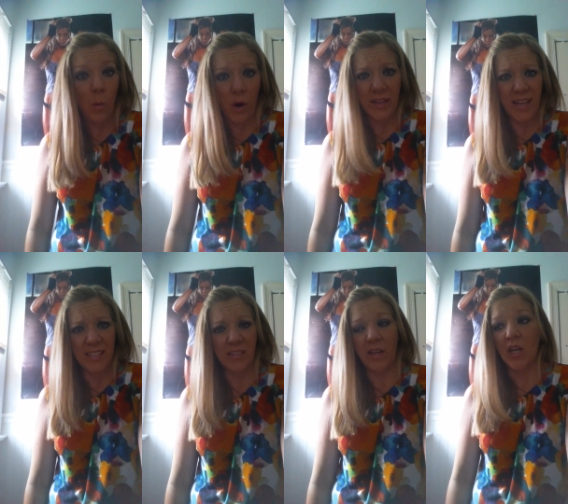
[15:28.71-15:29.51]
want a
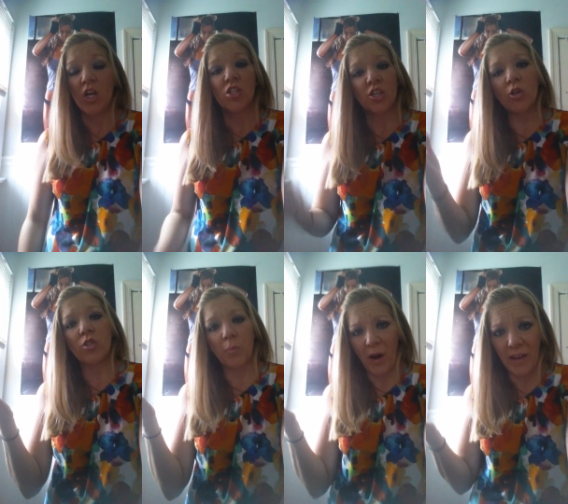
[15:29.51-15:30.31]
taste of it. So
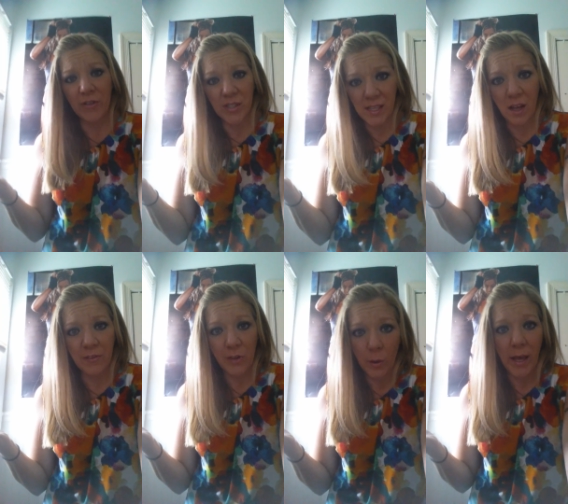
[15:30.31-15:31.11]
don't deprive
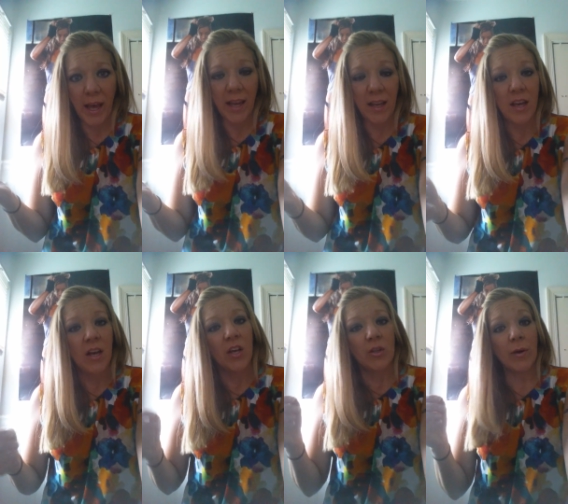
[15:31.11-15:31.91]
yourself, okay?
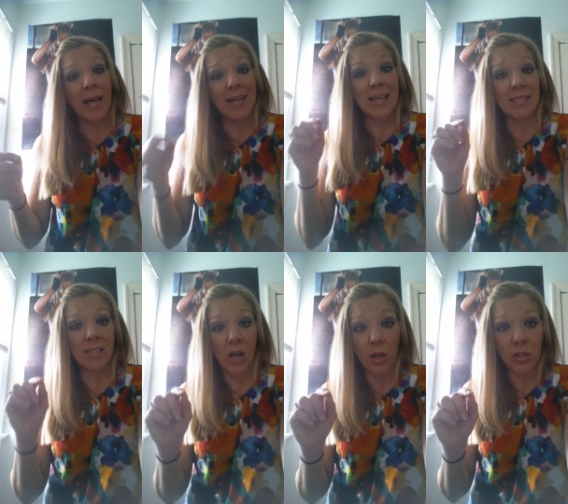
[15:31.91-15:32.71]
You can
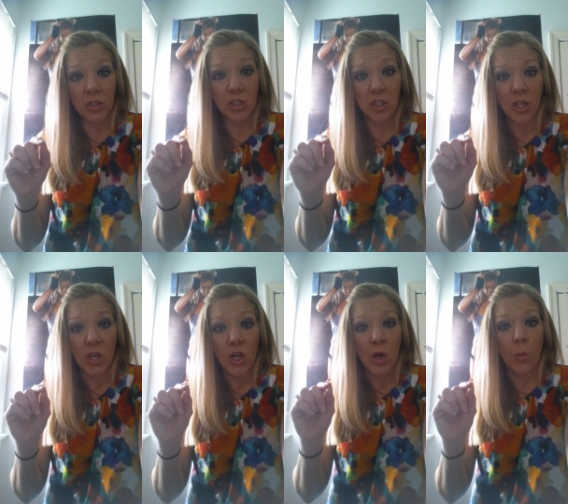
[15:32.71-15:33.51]
indulge
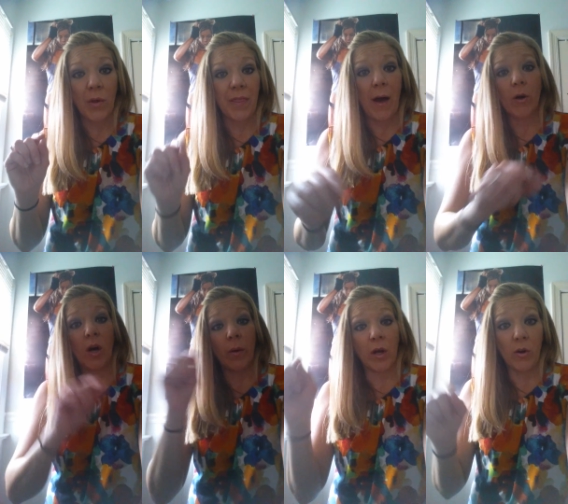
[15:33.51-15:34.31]
without
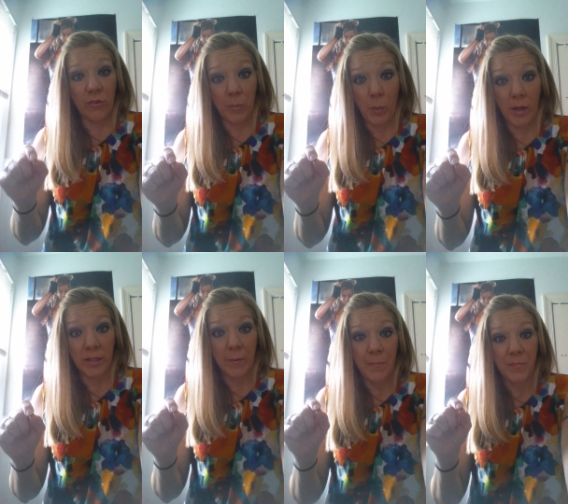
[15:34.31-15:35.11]
going
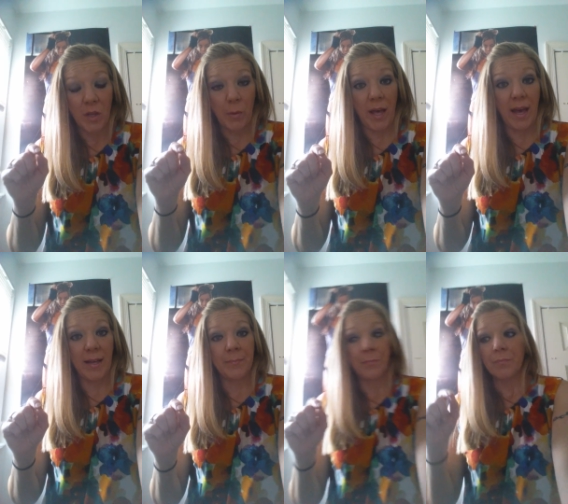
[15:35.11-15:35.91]
overboard,
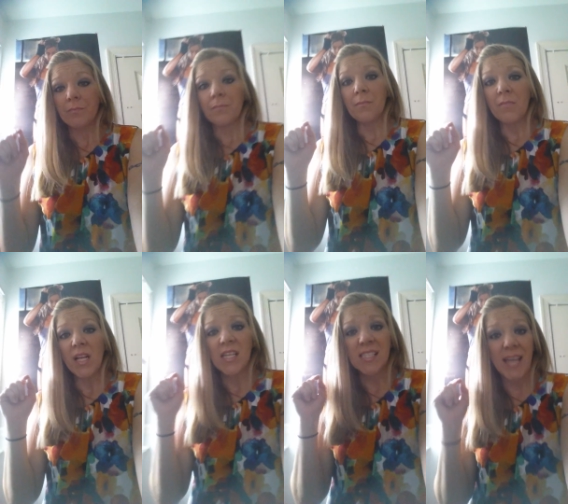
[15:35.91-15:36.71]
okay?
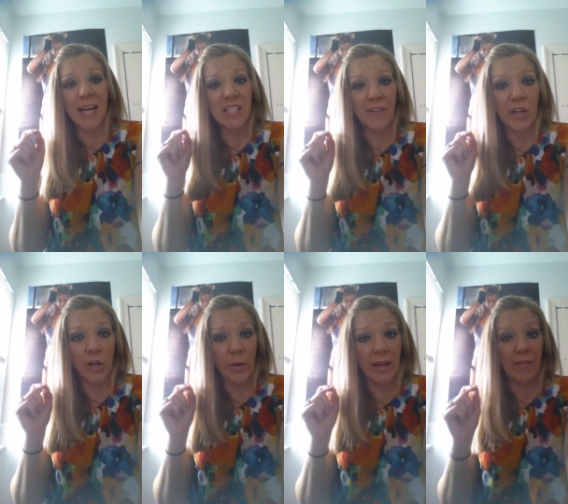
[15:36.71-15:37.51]
satisfy
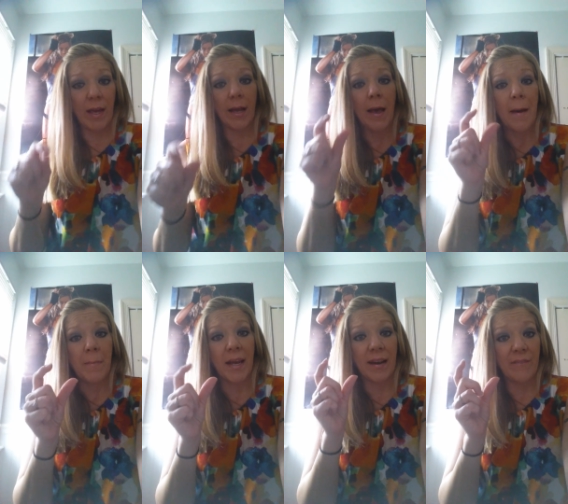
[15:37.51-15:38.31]
your craving,
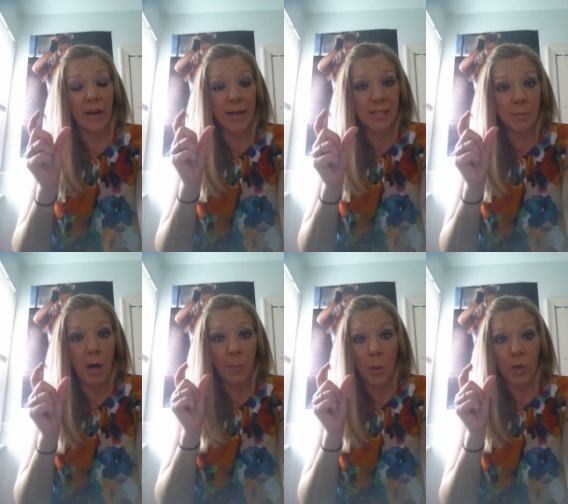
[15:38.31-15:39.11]
make it a very
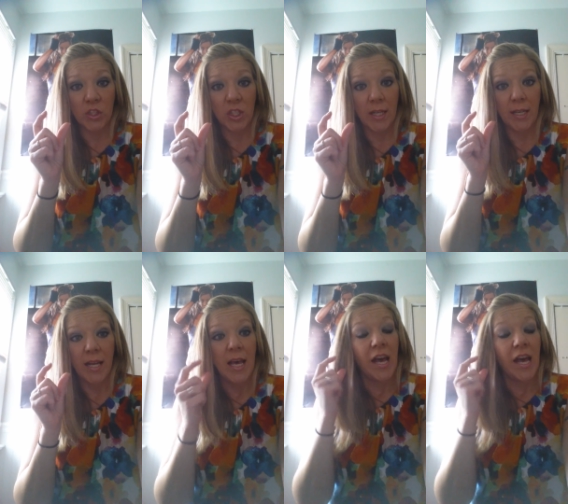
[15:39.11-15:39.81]
small portion,